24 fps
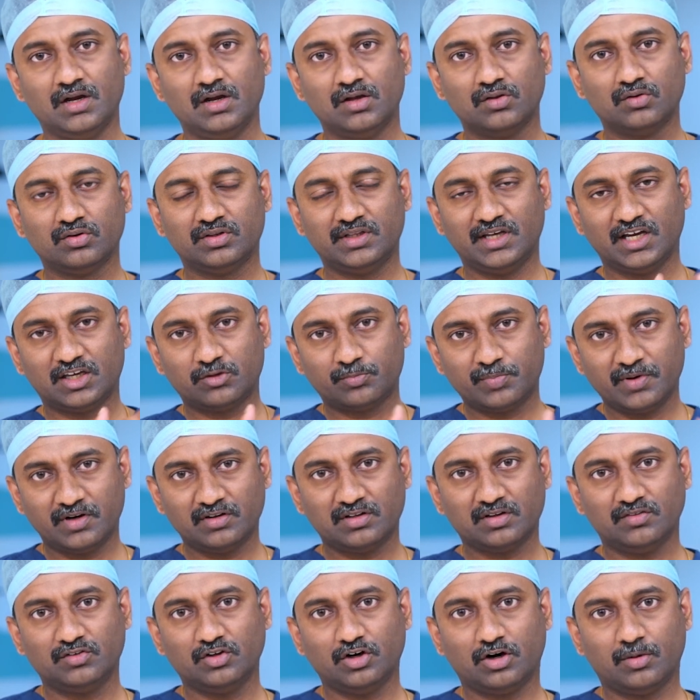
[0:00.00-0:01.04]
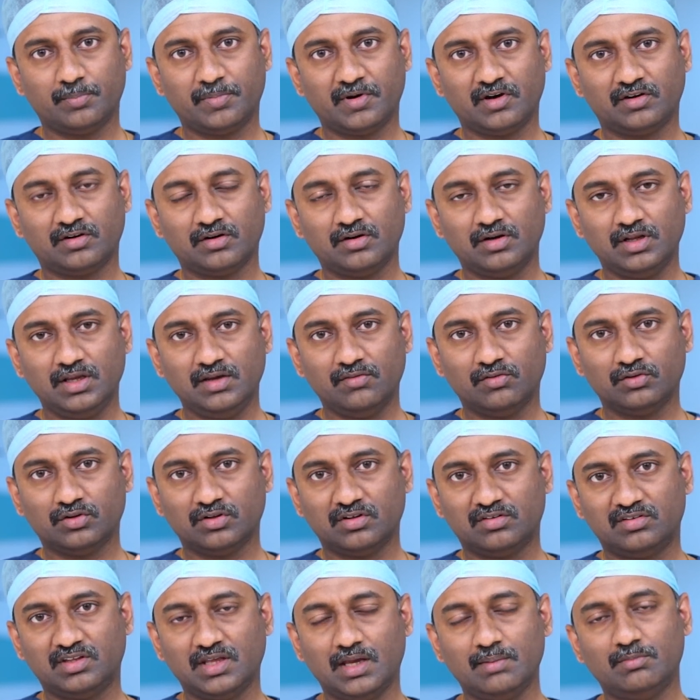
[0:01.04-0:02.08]
So the expense of the operation, even though
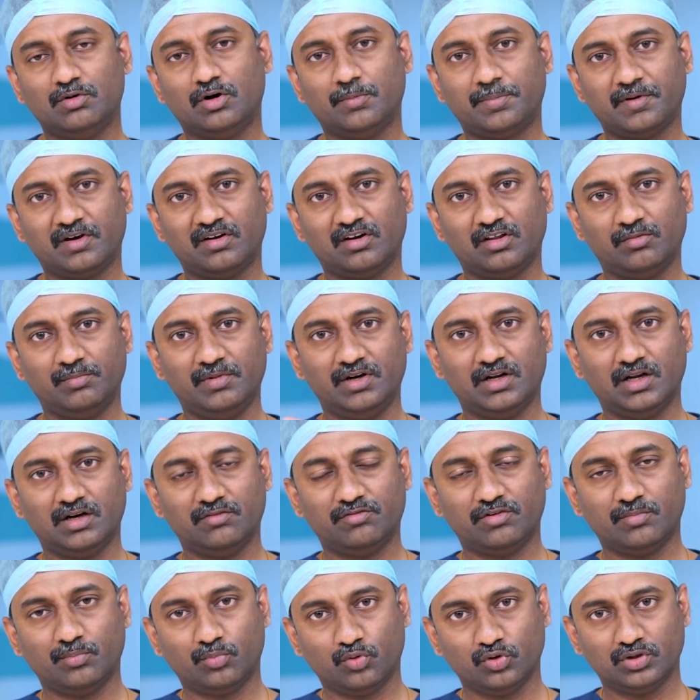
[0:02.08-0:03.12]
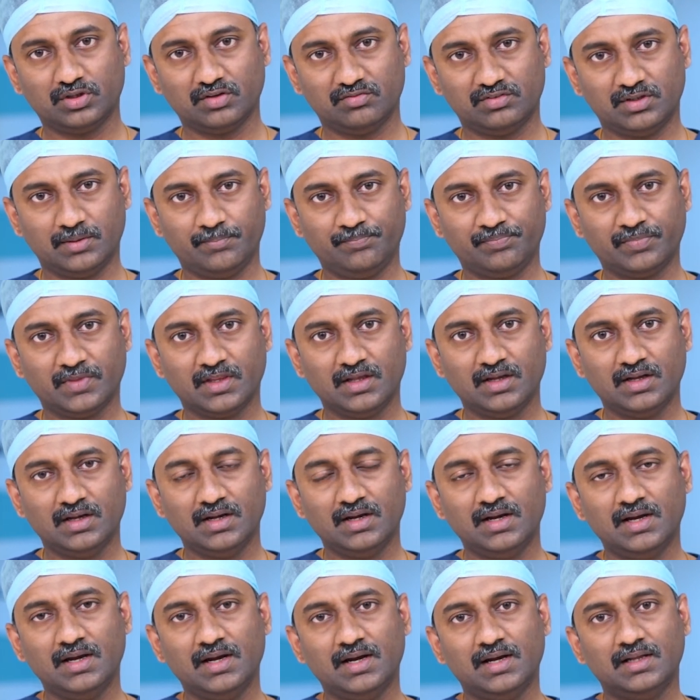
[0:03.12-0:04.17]
the same operation has been done for both of them,
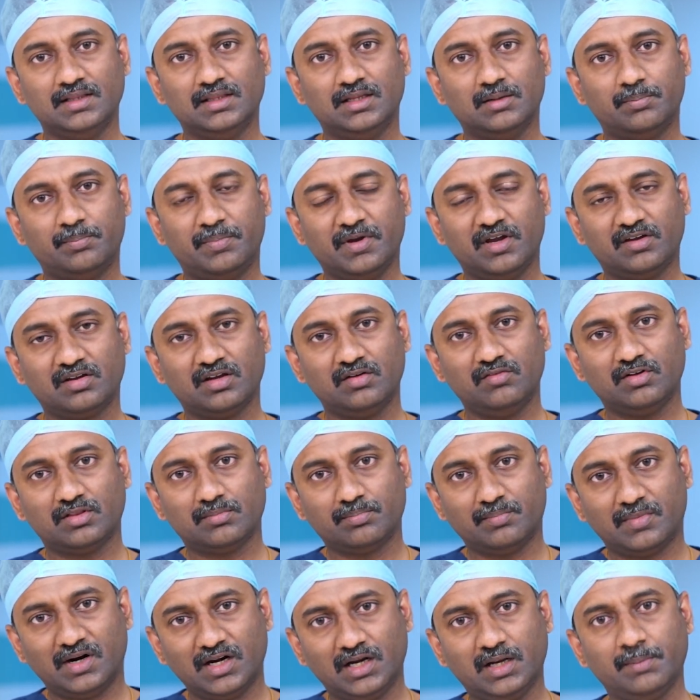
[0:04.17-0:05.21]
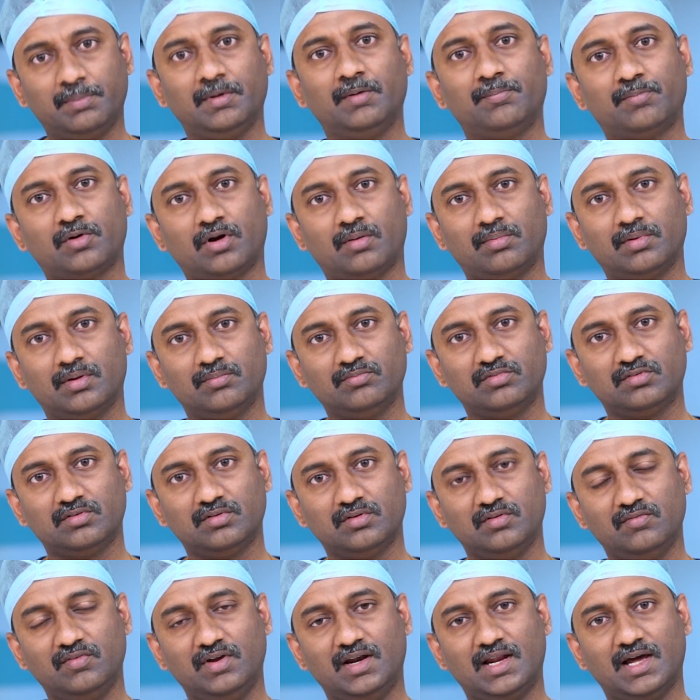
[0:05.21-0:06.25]
the patient with multiple problems
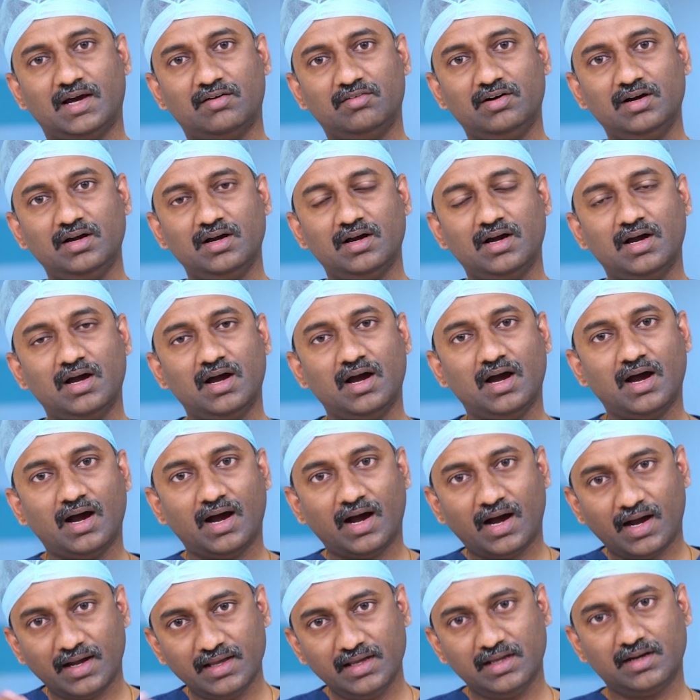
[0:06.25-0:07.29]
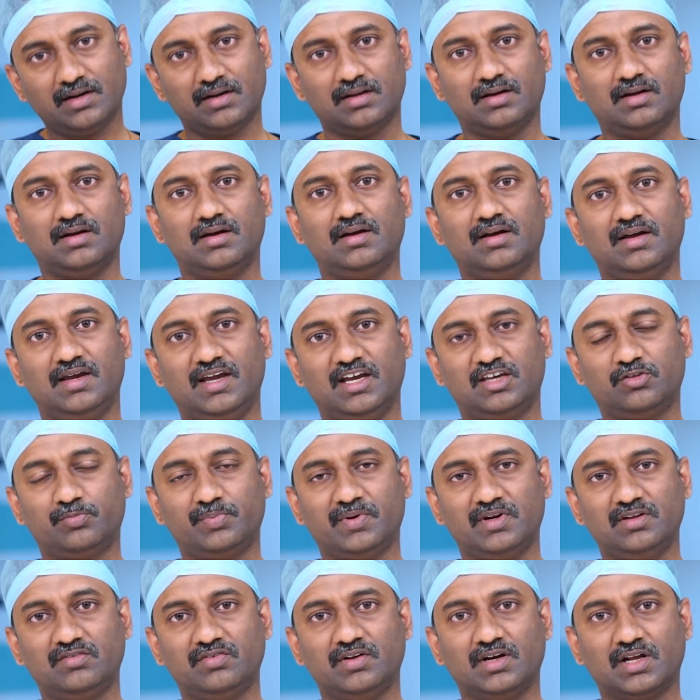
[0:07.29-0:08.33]
will have a higher
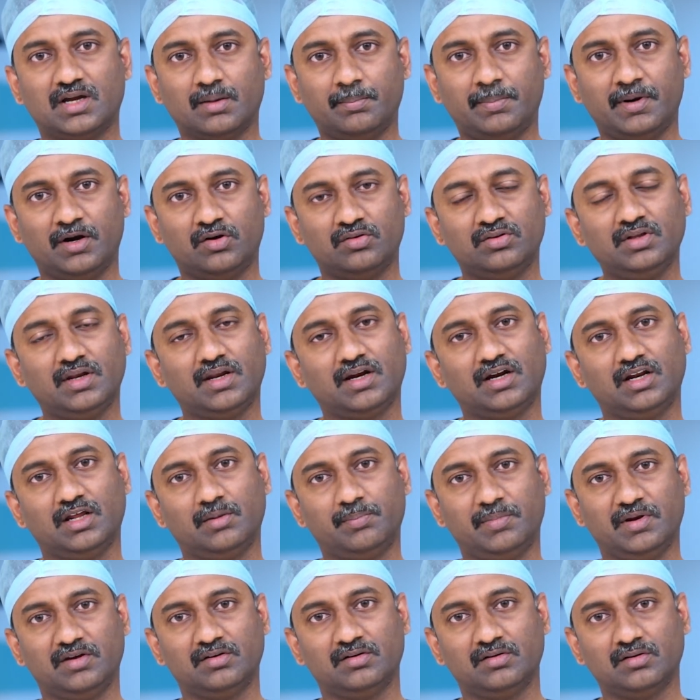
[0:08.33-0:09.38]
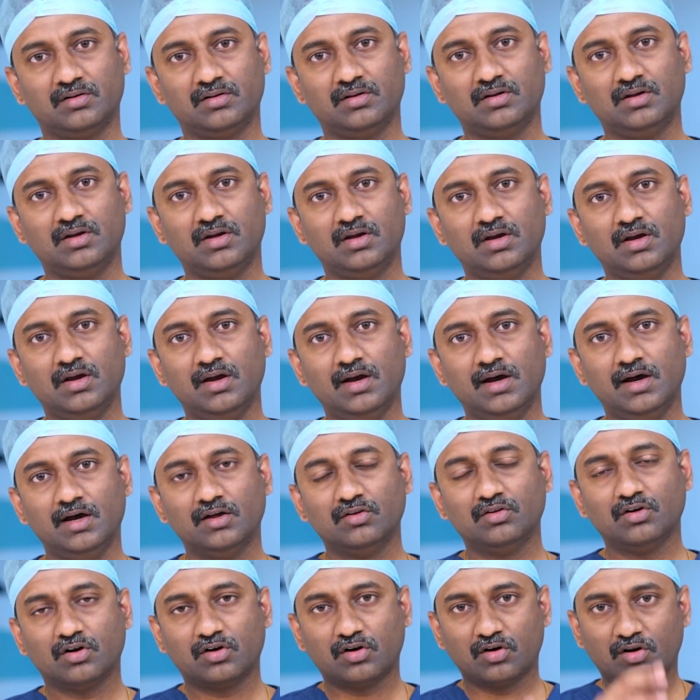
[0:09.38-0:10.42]
expense when compared to the regular patient.
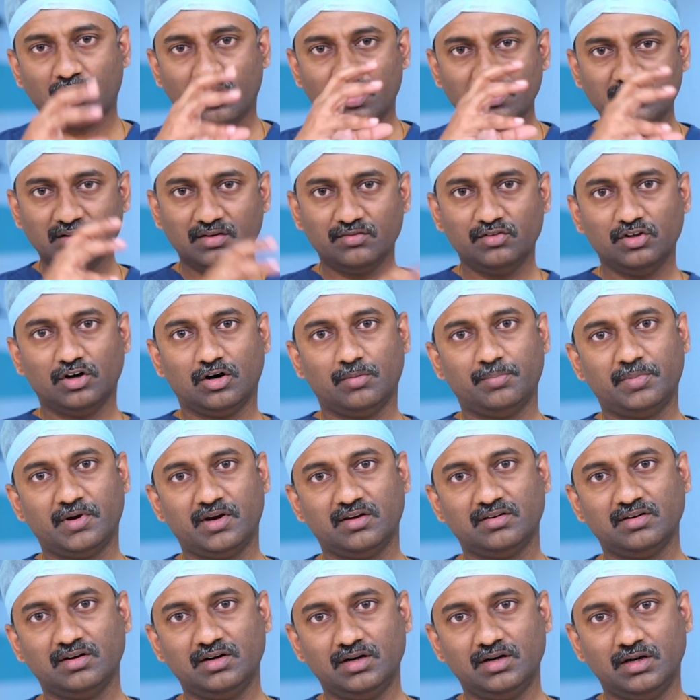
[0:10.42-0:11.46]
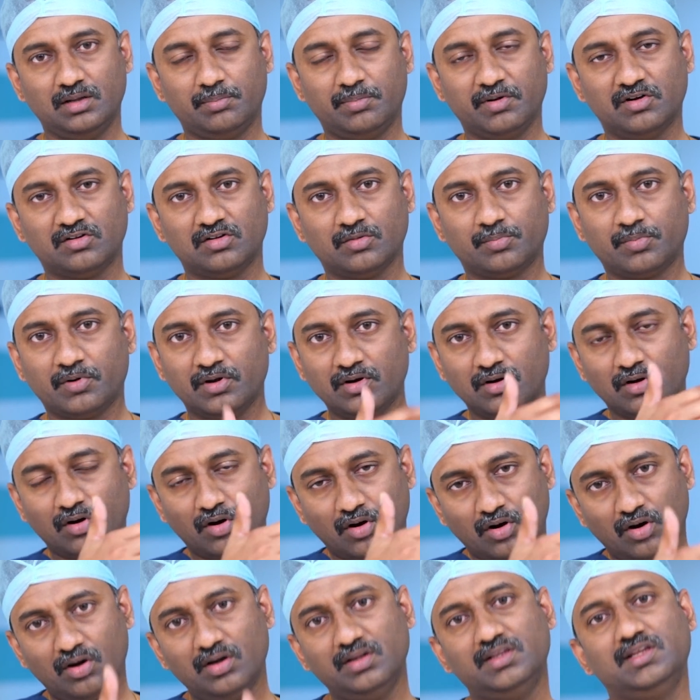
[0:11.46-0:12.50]
So cost of the operation depends upon
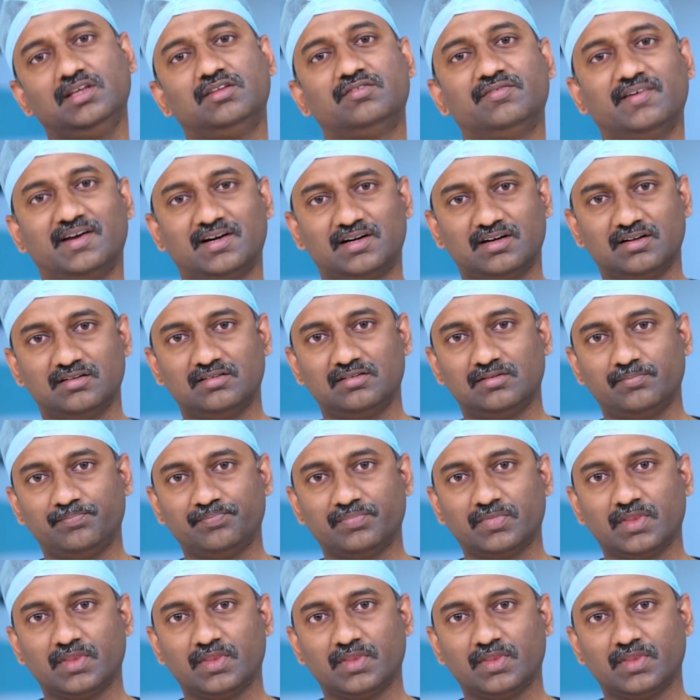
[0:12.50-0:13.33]
all these factors.